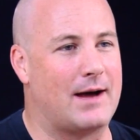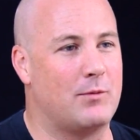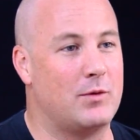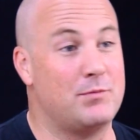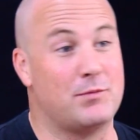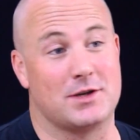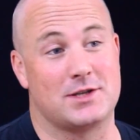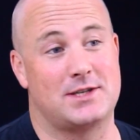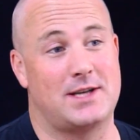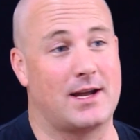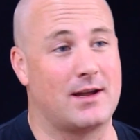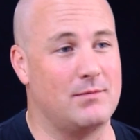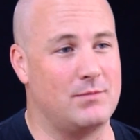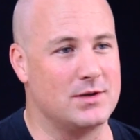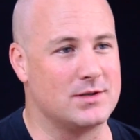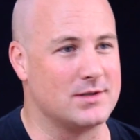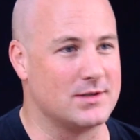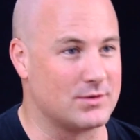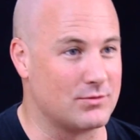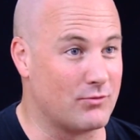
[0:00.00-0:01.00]
With my second
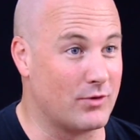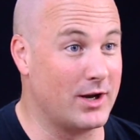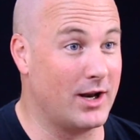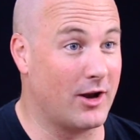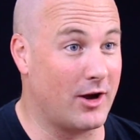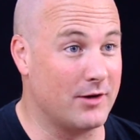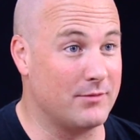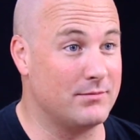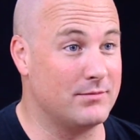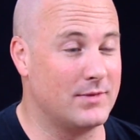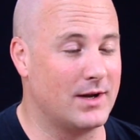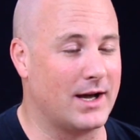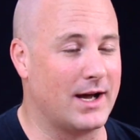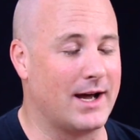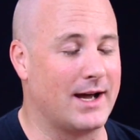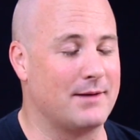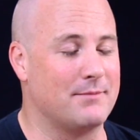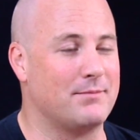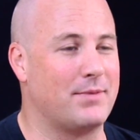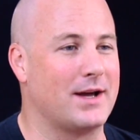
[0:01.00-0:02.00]
business, Reload,
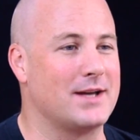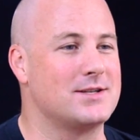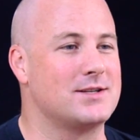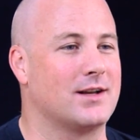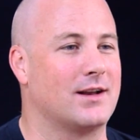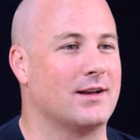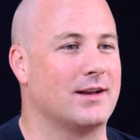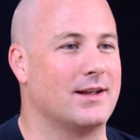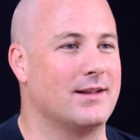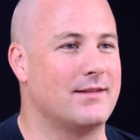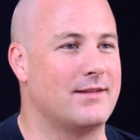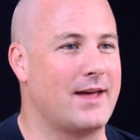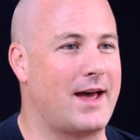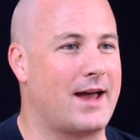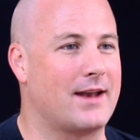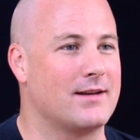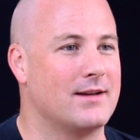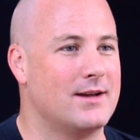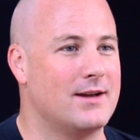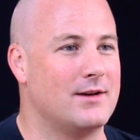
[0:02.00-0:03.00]
basically
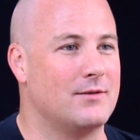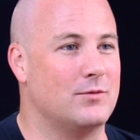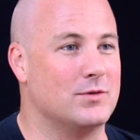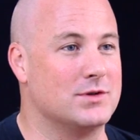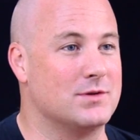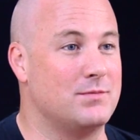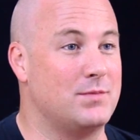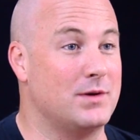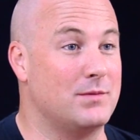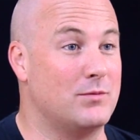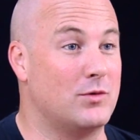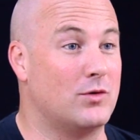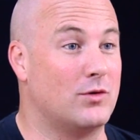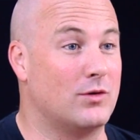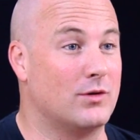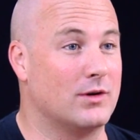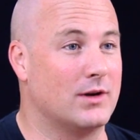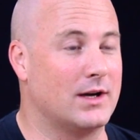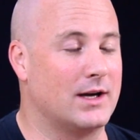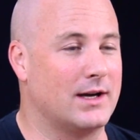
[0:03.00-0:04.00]
that was a bit
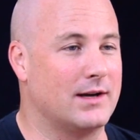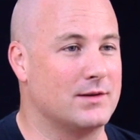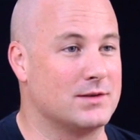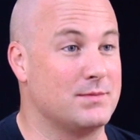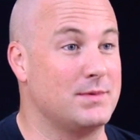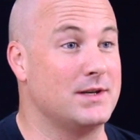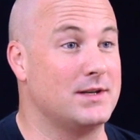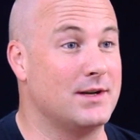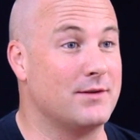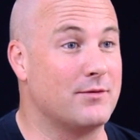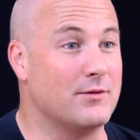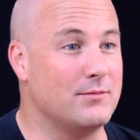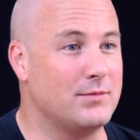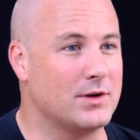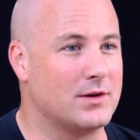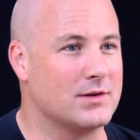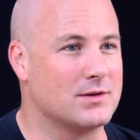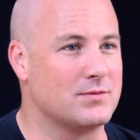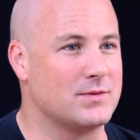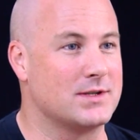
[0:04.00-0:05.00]
more, it was a bit different
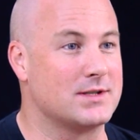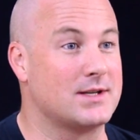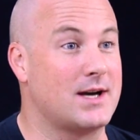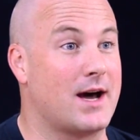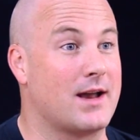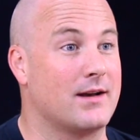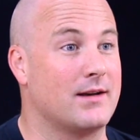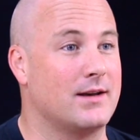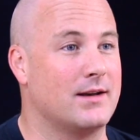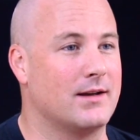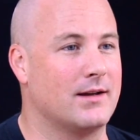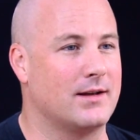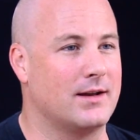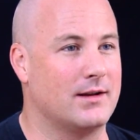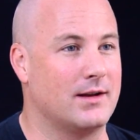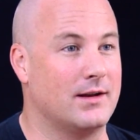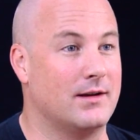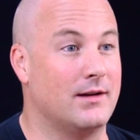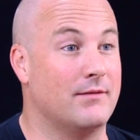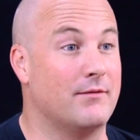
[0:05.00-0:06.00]
because we started in
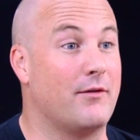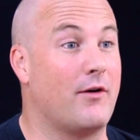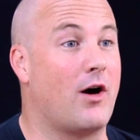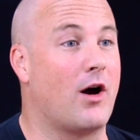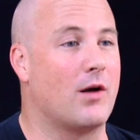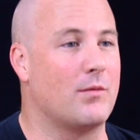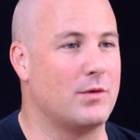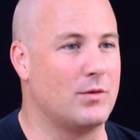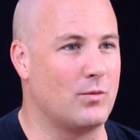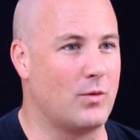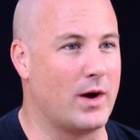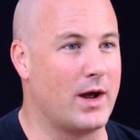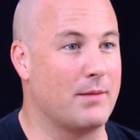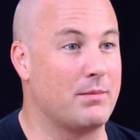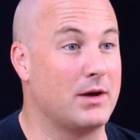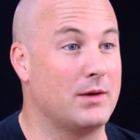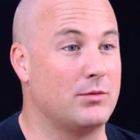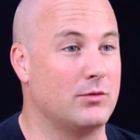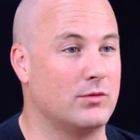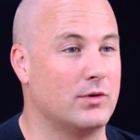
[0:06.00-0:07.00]
an environment where
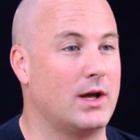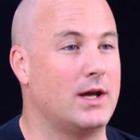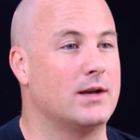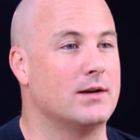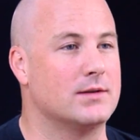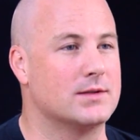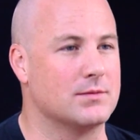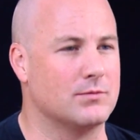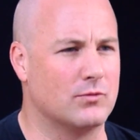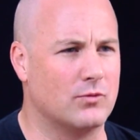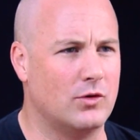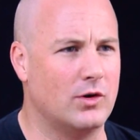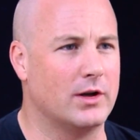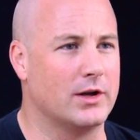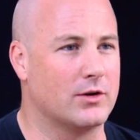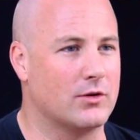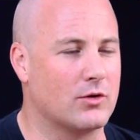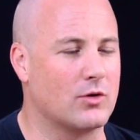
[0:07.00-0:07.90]
people needed some really